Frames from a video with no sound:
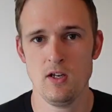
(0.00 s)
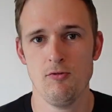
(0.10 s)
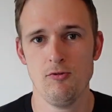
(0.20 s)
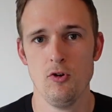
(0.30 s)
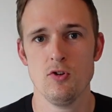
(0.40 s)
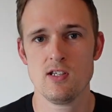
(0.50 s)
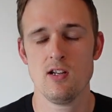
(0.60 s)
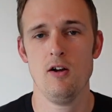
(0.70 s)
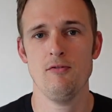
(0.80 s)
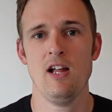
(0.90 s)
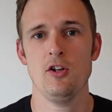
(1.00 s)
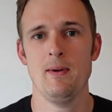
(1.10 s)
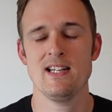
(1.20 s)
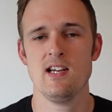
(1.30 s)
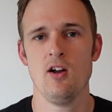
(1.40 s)
you first start value
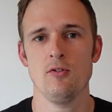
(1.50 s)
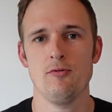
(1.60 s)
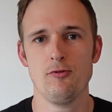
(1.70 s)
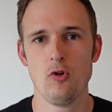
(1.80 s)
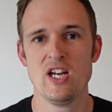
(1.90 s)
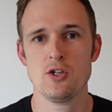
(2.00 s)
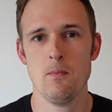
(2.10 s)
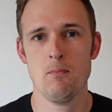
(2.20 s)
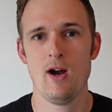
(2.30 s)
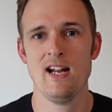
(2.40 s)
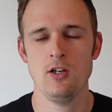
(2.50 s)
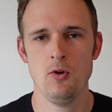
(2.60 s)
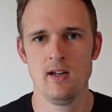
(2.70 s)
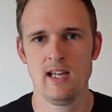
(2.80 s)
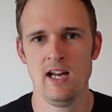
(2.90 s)
betting on fresh brand
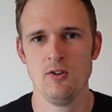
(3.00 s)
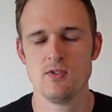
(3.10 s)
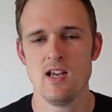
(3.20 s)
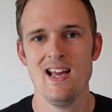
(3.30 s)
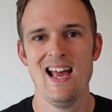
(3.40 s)
new accounts.